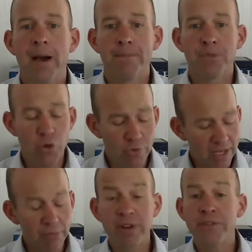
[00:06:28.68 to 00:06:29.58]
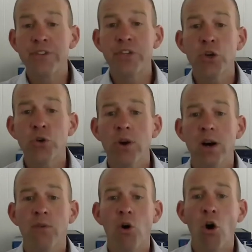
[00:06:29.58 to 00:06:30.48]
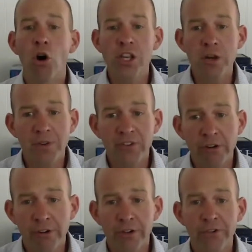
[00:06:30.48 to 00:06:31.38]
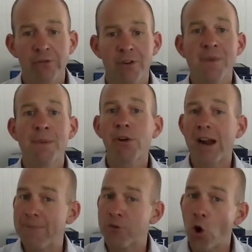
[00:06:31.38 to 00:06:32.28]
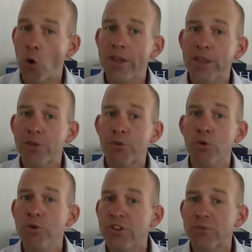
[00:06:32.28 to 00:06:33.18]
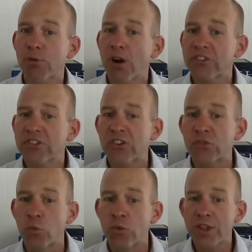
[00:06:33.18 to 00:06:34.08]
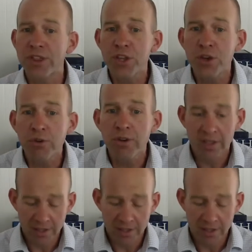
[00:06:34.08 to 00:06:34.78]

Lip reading: You get review of all your materials. Remember, I'm going through this process with you.